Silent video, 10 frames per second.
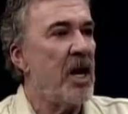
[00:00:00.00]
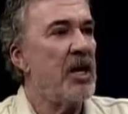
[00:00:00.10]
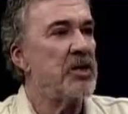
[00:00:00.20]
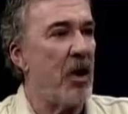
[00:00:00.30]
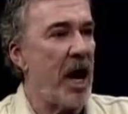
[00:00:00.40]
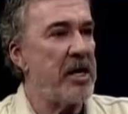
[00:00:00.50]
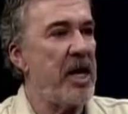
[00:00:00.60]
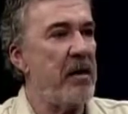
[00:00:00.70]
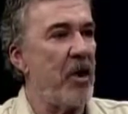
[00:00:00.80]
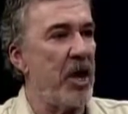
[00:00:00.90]
So I
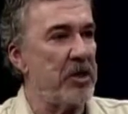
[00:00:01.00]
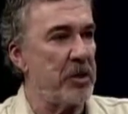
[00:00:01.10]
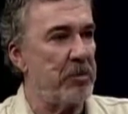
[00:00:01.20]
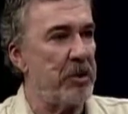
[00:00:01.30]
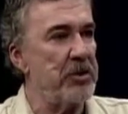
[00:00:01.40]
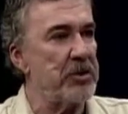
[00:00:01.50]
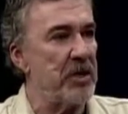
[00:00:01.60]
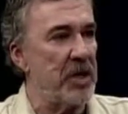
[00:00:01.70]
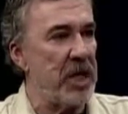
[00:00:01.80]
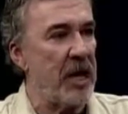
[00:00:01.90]
came on as a
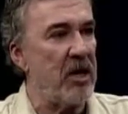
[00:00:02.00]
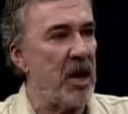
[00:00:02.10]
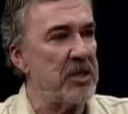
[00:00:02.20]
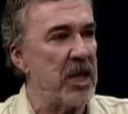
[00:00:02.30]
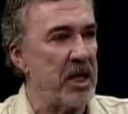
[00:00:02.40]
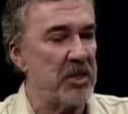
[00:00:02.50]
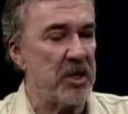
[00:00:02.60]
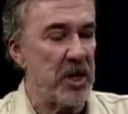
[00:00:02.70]
producer in that context because